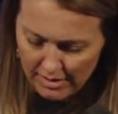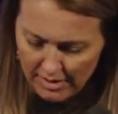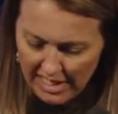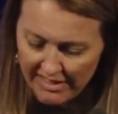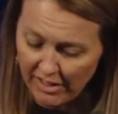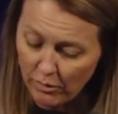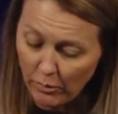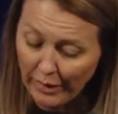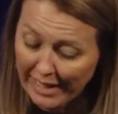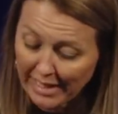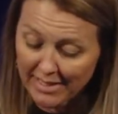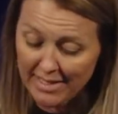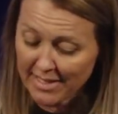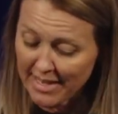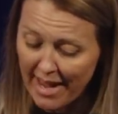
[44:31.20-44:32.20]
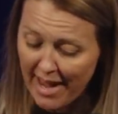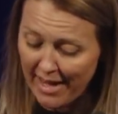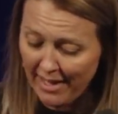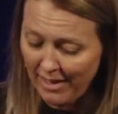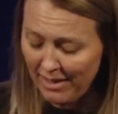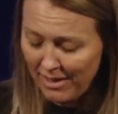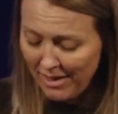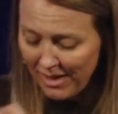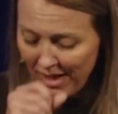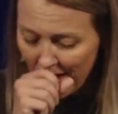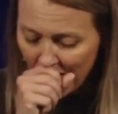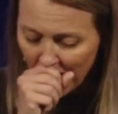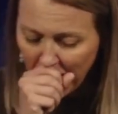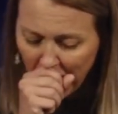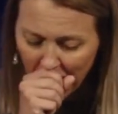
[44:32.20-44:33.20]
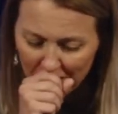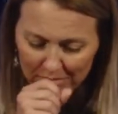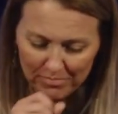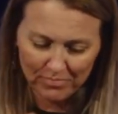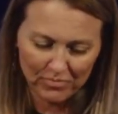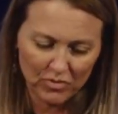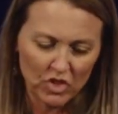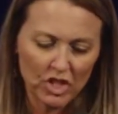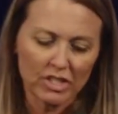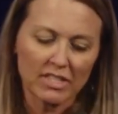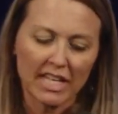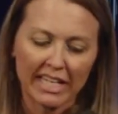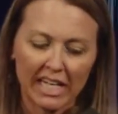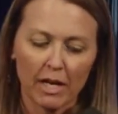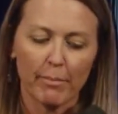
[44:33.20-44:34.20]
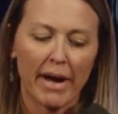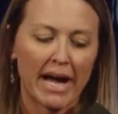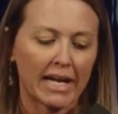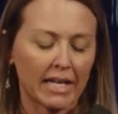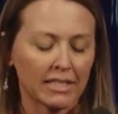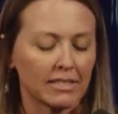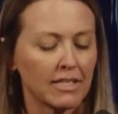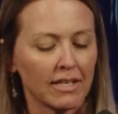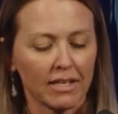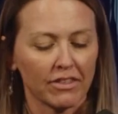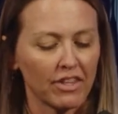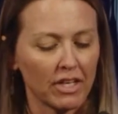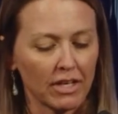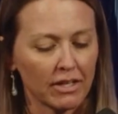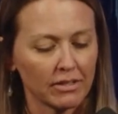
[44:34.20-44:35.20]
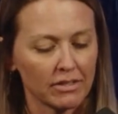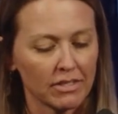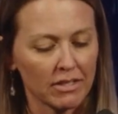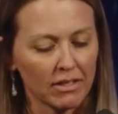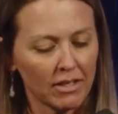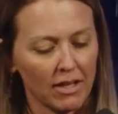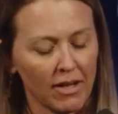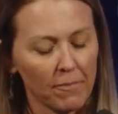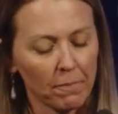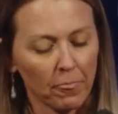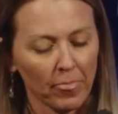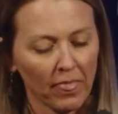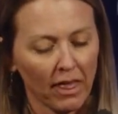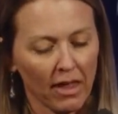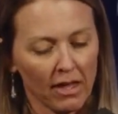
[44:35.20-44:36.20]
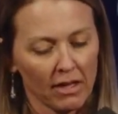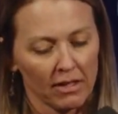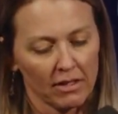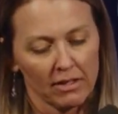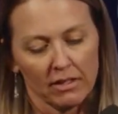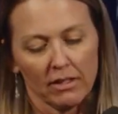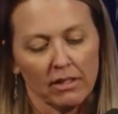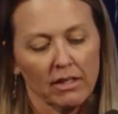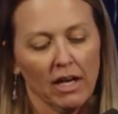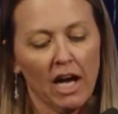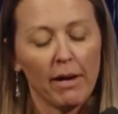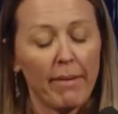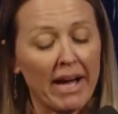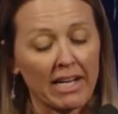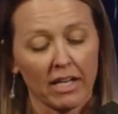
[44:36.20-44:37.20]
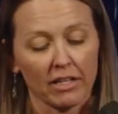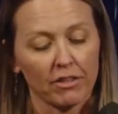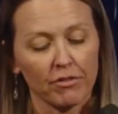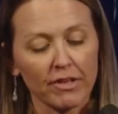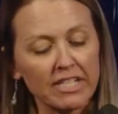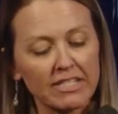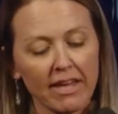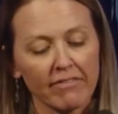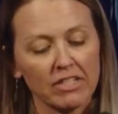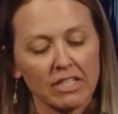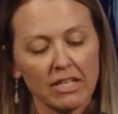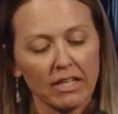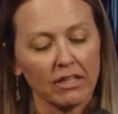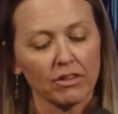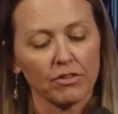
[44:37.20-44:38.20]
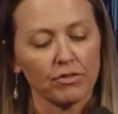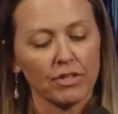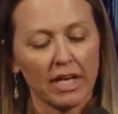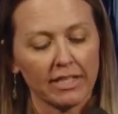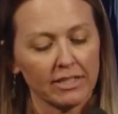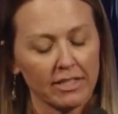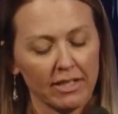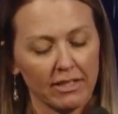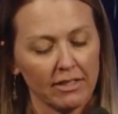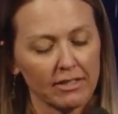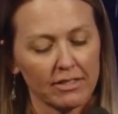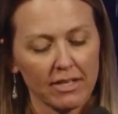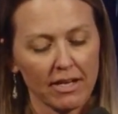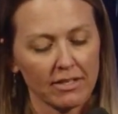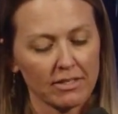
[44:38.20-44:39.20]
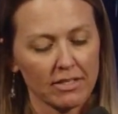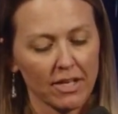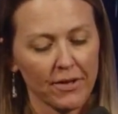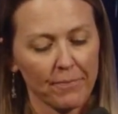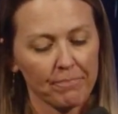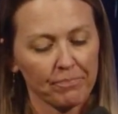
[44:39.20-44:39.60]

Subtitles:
And then we can say, just like Habakkuk did at the end, Habakkuk 3:17 through 19, he says,